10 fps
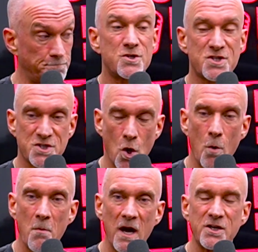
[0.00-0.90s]

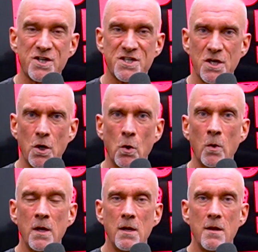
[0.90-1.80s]
So much so